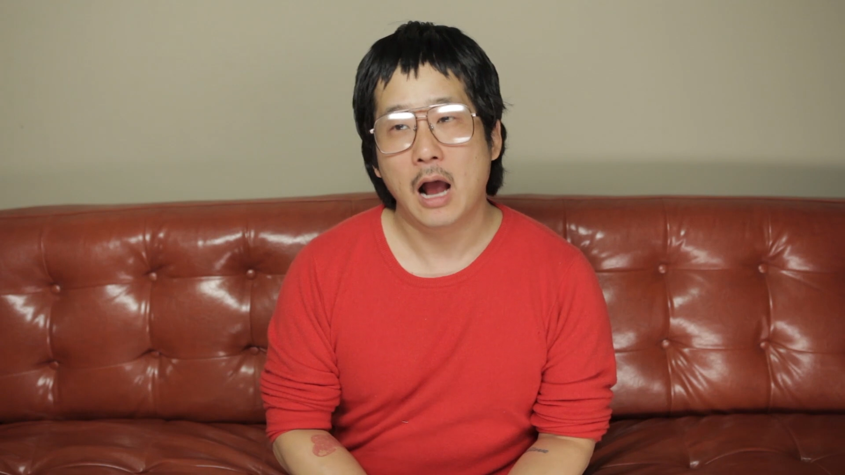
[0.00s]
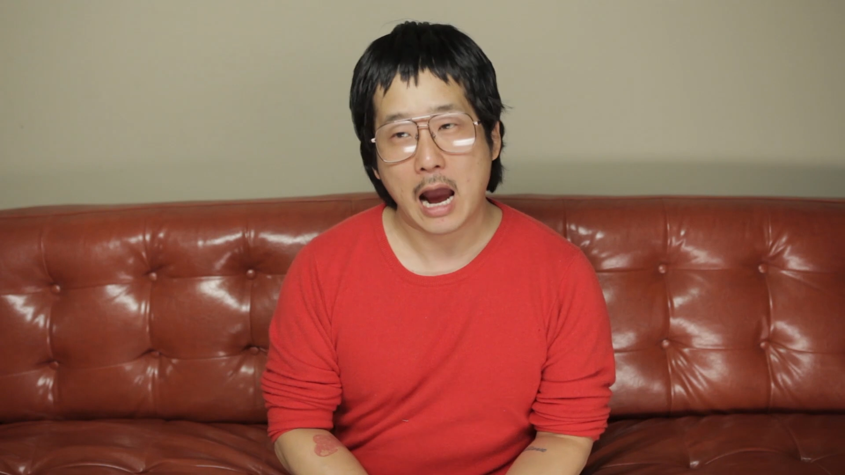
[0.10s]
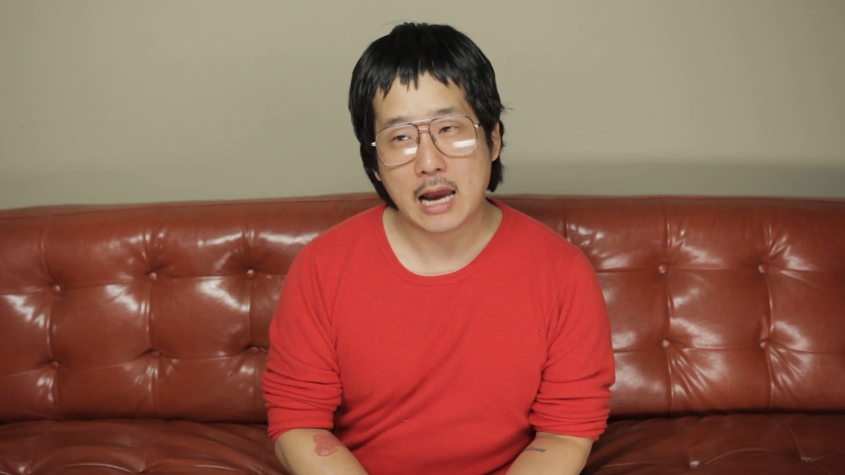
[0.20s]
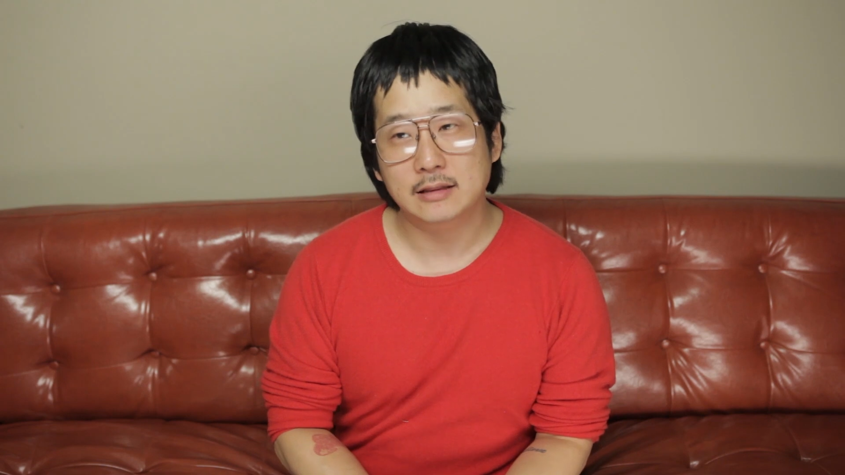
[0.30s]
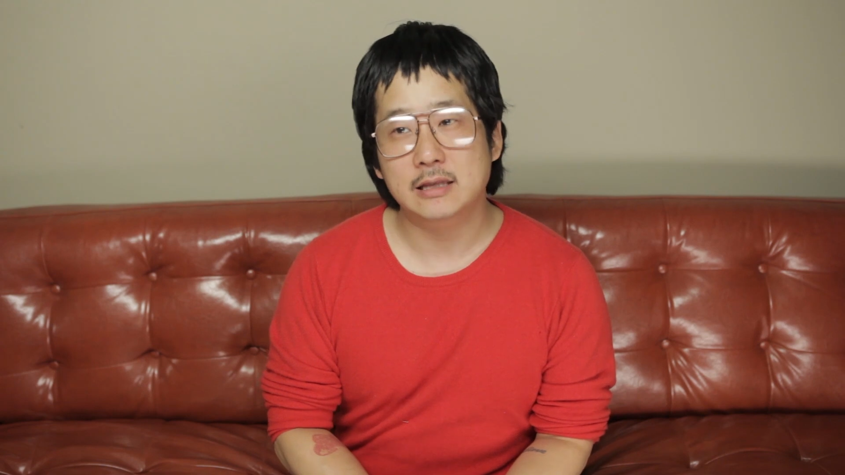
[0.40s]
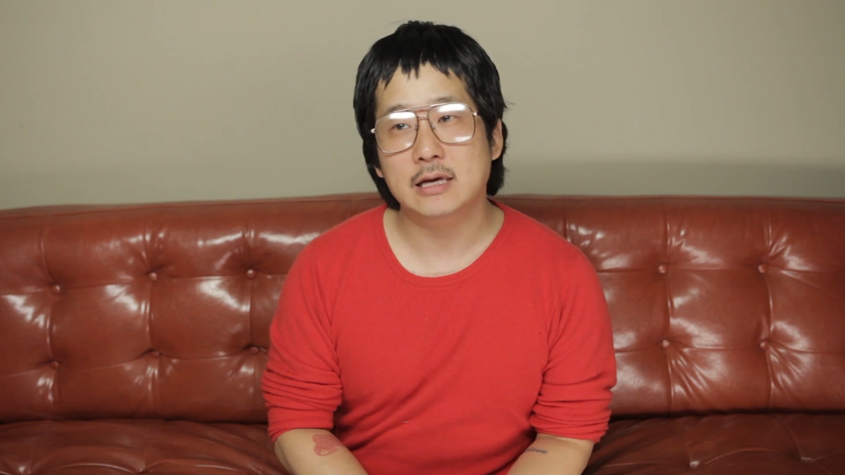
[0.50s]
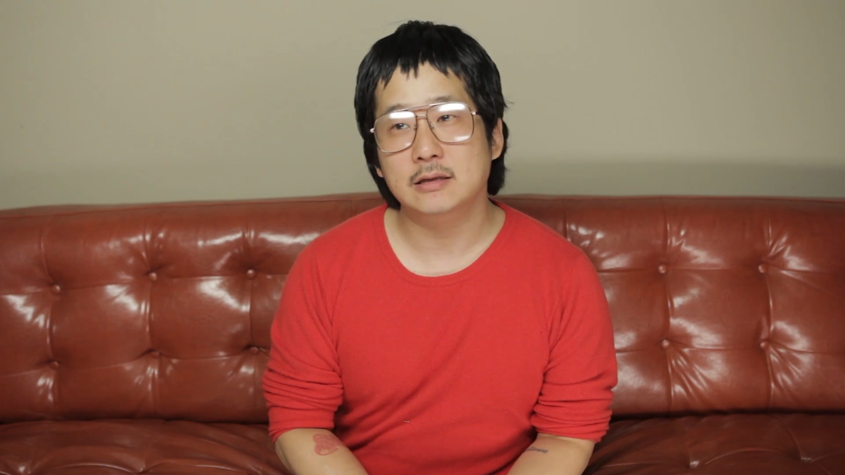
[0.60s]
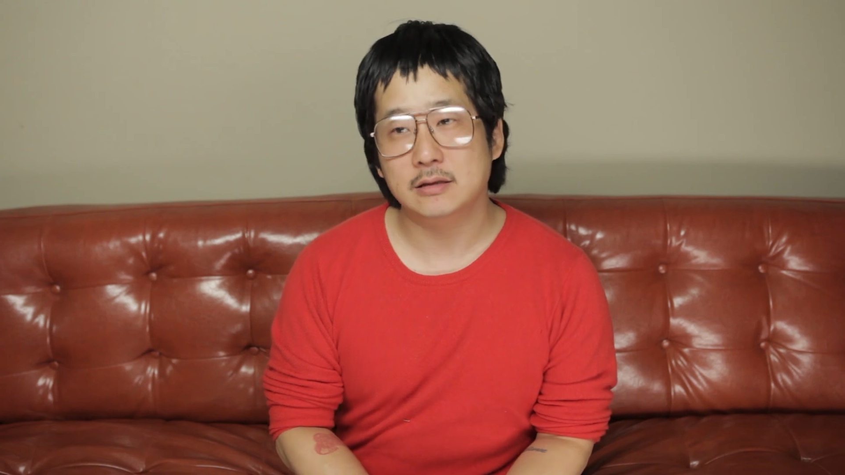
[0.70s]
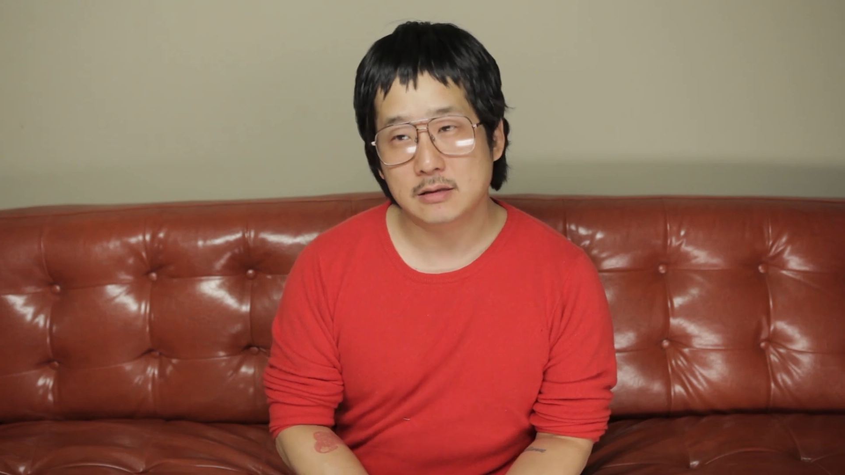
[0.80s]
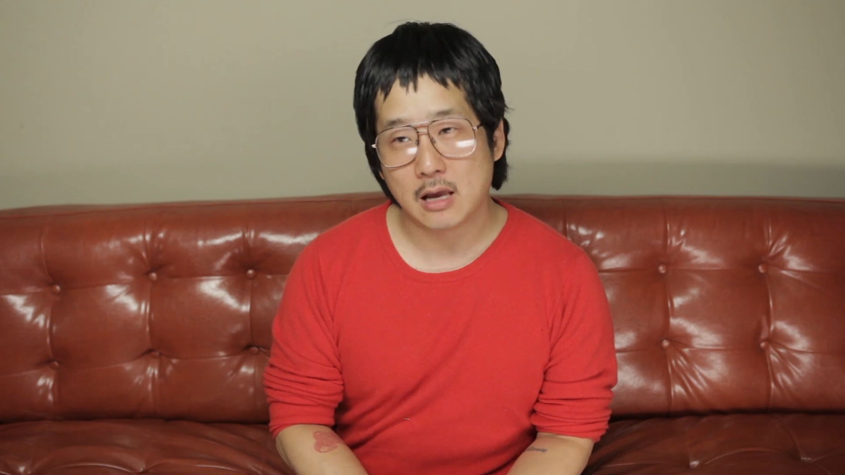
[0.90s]
I
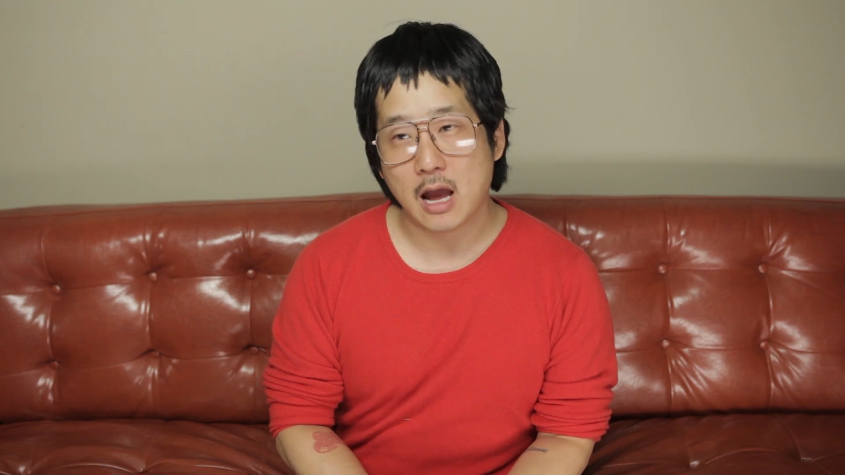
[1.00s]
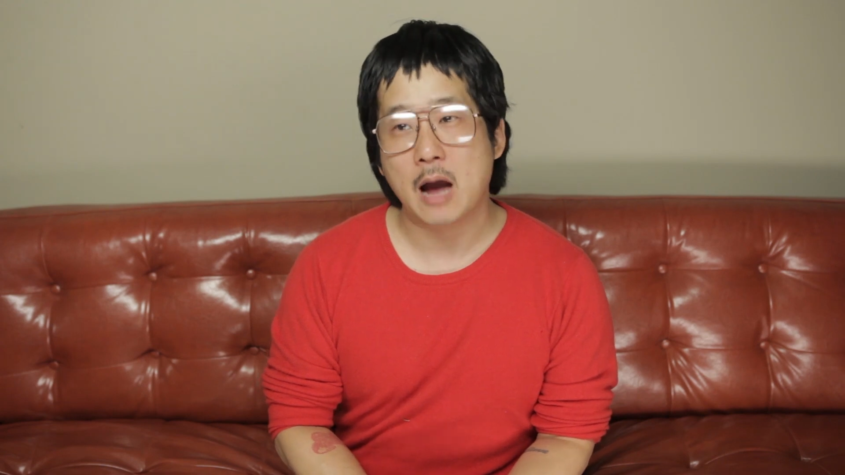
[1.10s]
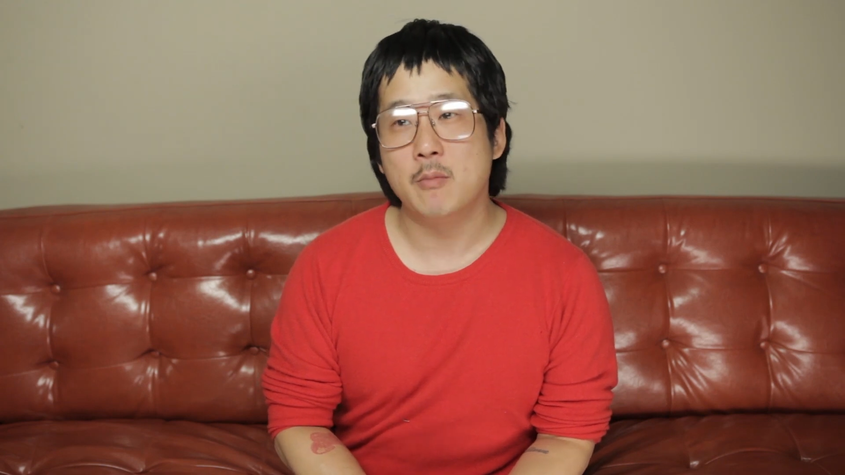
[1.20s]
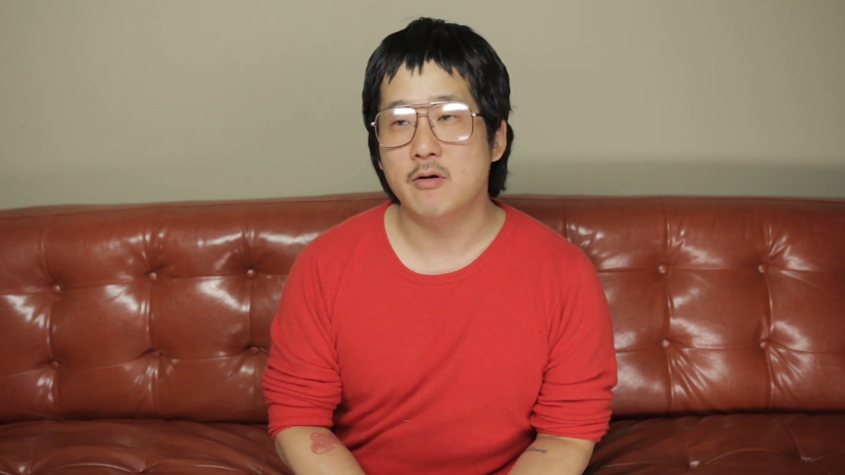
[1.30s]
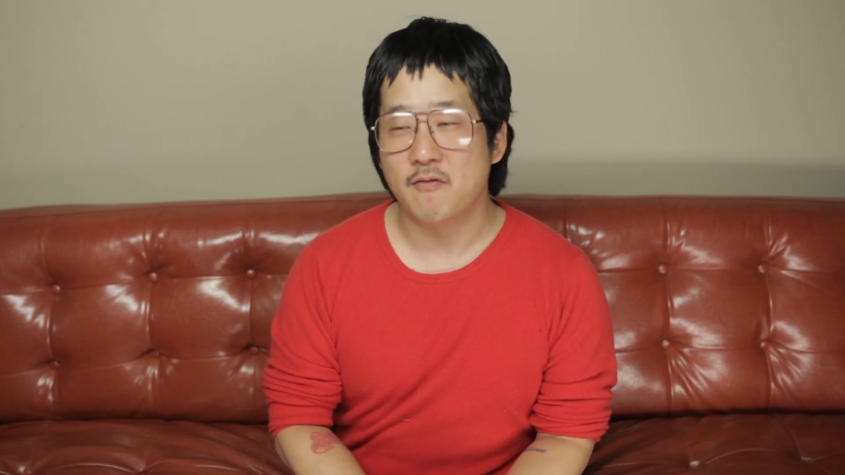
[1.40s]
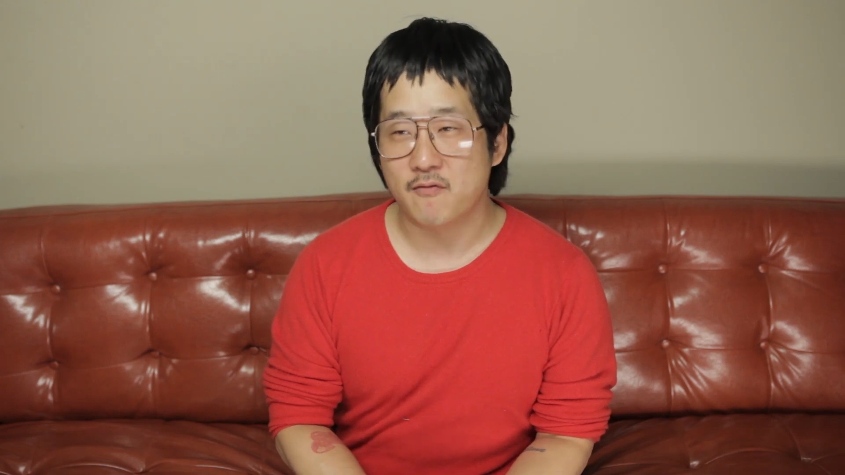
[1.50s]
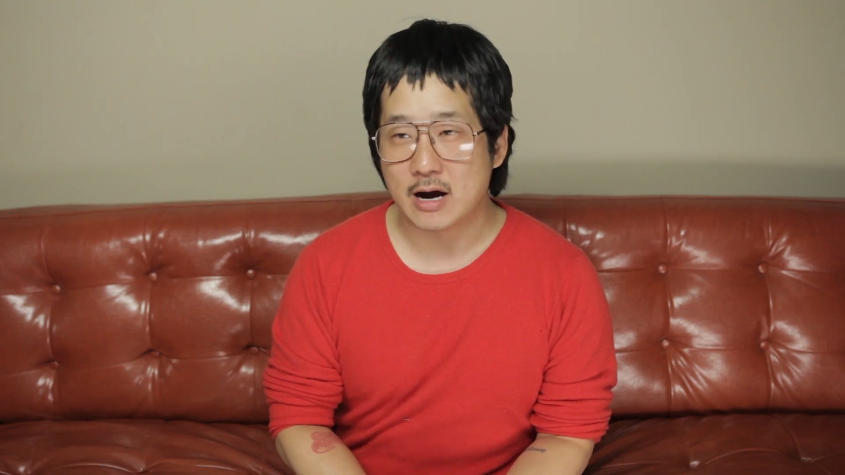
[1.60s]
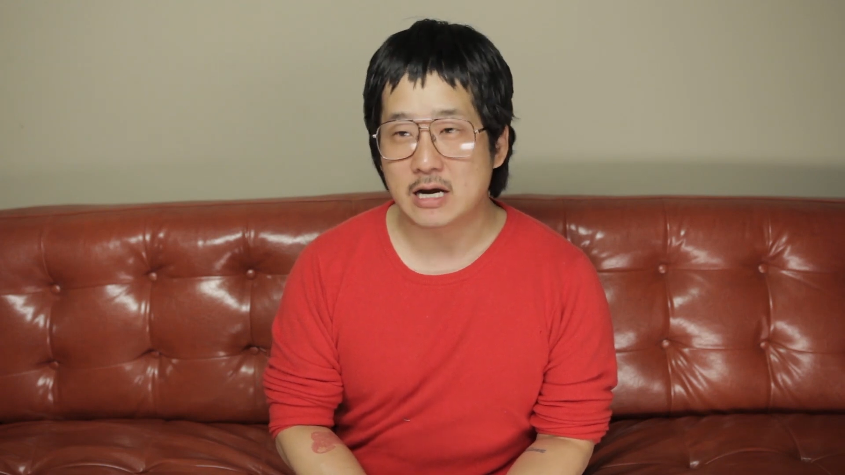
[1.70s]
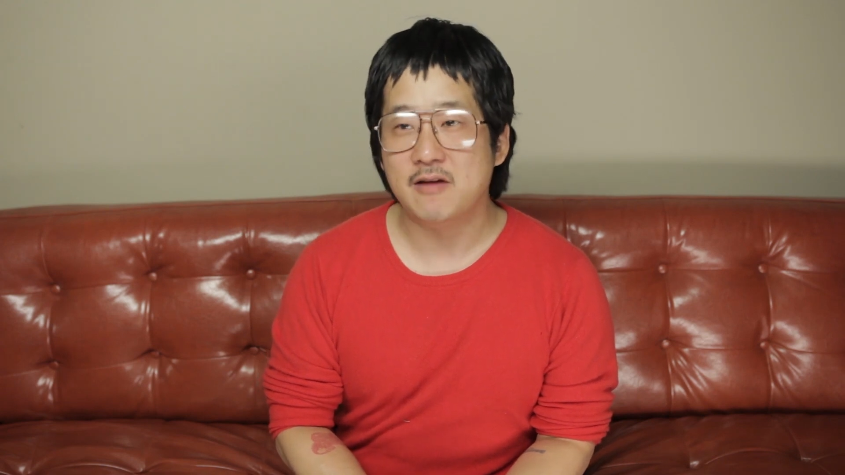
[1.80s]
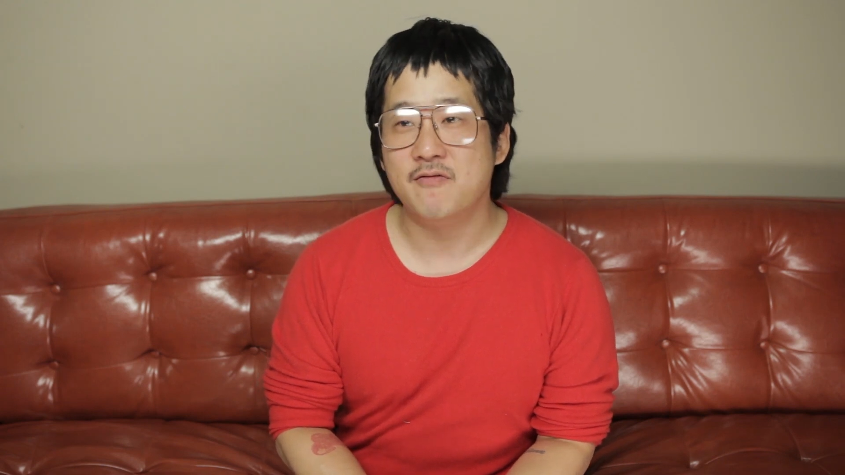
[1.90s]
think I'm gonna finally